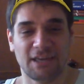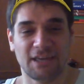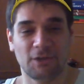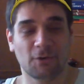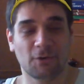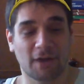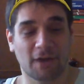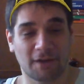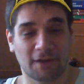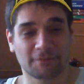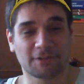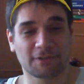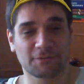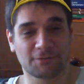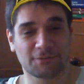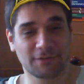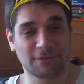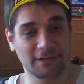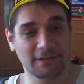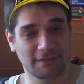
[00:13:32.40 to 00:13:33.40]
You have the
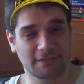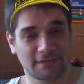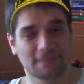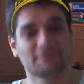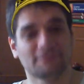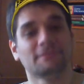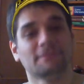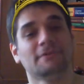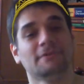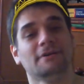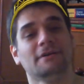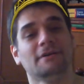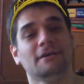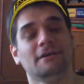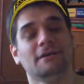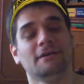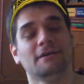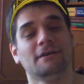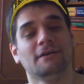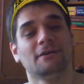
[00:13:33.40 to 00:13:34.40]
freedom
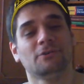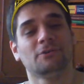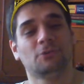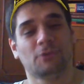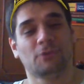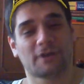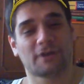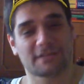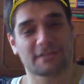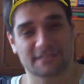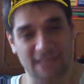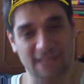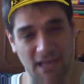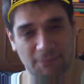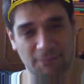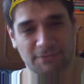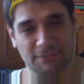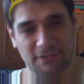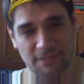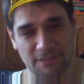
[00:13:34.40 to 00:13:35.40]
to
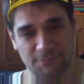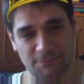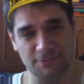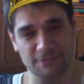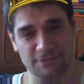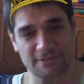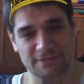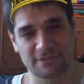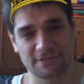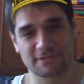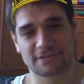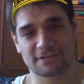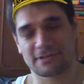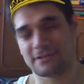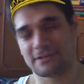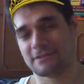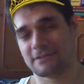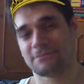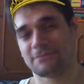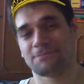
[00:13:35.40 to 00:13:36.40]
accept the
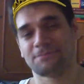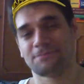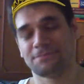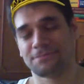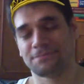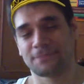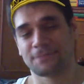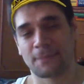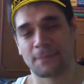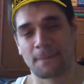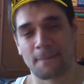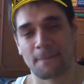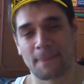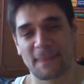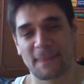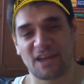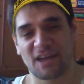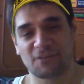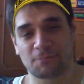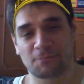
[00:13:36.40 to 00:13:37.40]
position
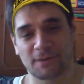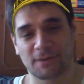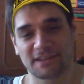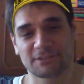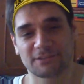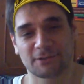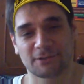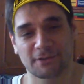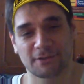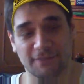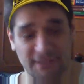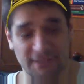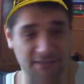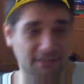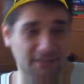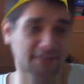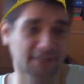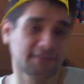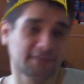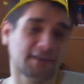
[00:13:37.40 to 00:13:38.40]
of Praetor of
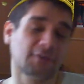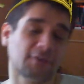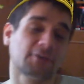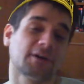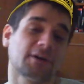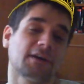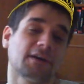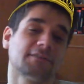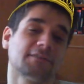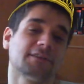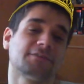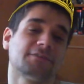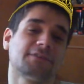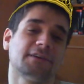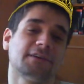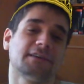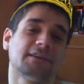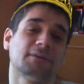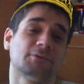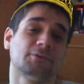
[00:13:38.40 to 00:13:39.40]
Atlantia. You have the
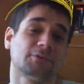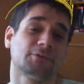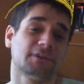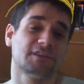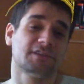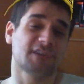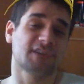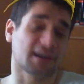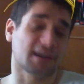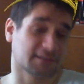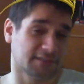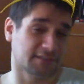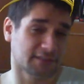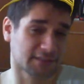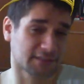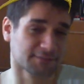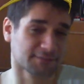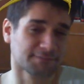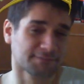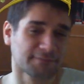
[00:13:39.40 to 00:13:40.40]
freedom to reject
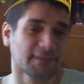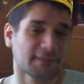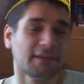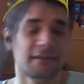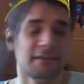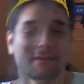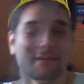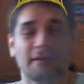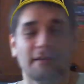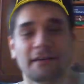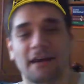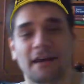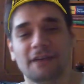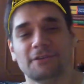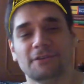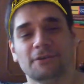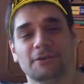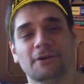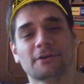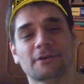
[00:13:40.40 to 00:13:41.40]
it,
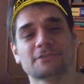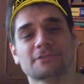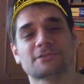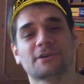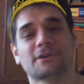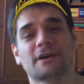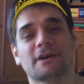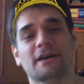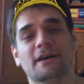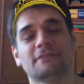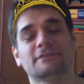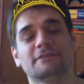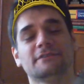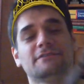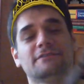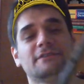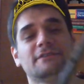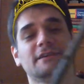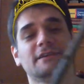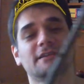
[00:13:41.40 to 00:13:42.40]
and you also have the
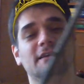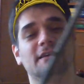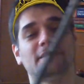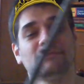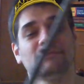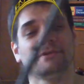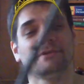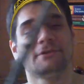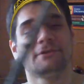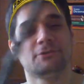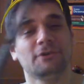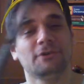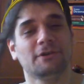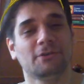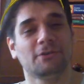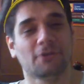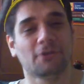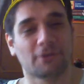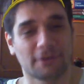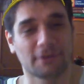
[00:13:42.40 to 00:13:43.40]
freedom to
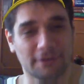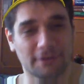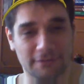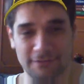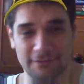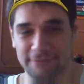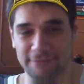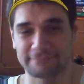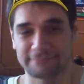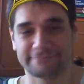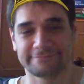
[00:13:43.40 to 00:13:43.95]
ignore it.